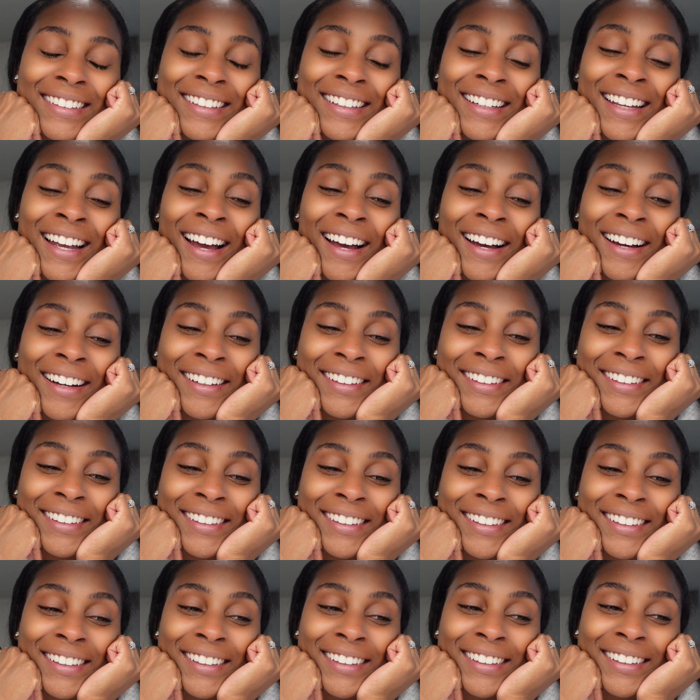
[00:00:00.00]

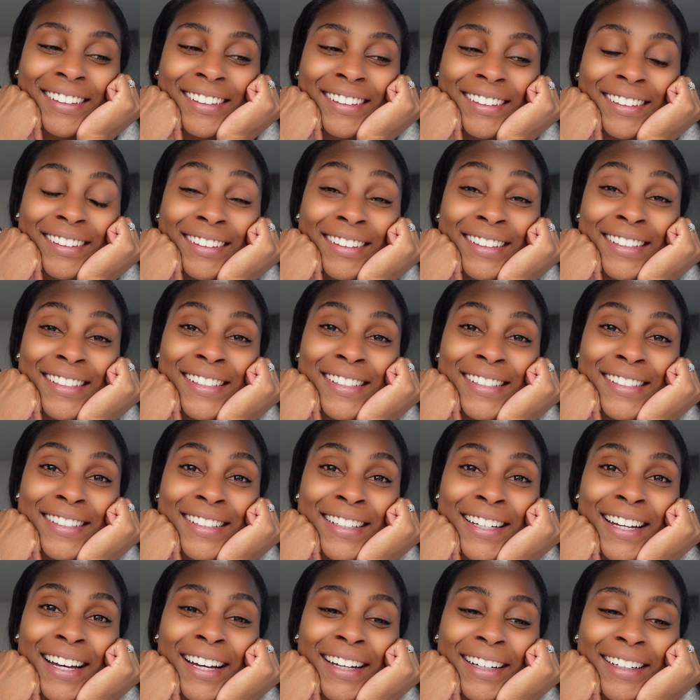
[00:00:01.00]
Y'all, this is
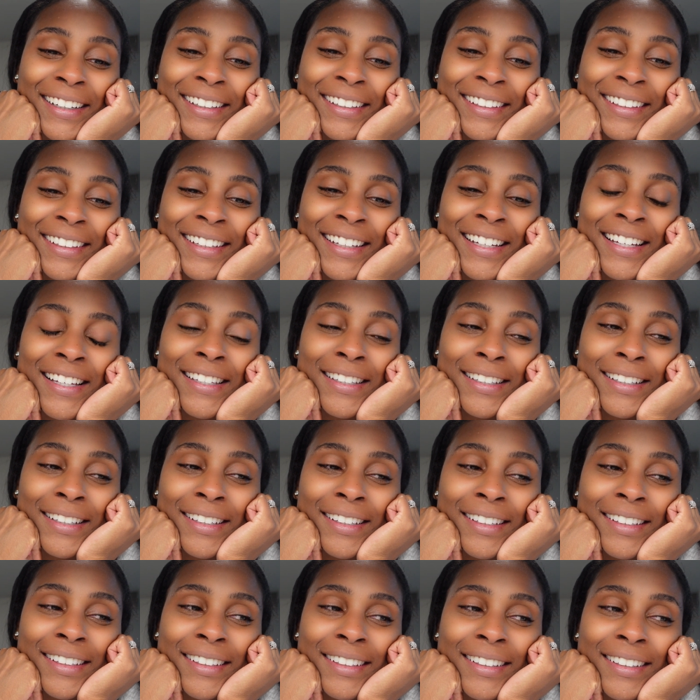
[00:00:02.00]
not
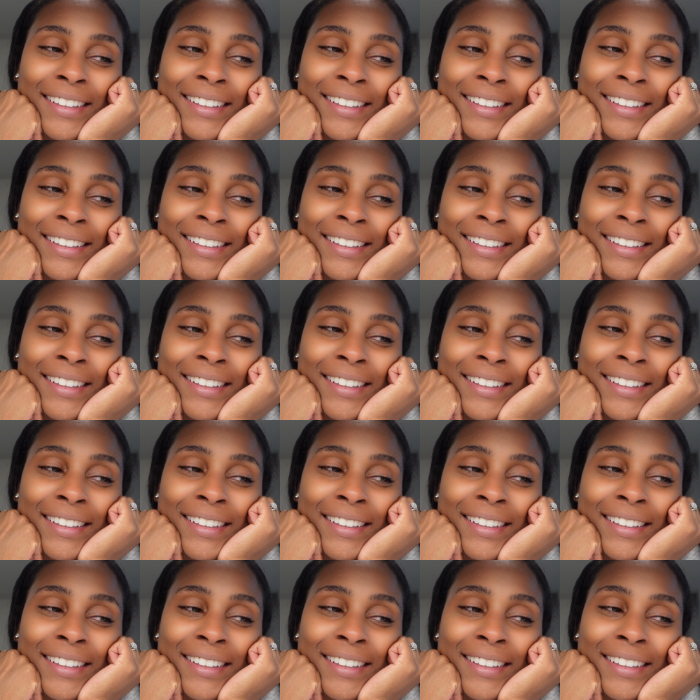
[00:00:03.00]
easy.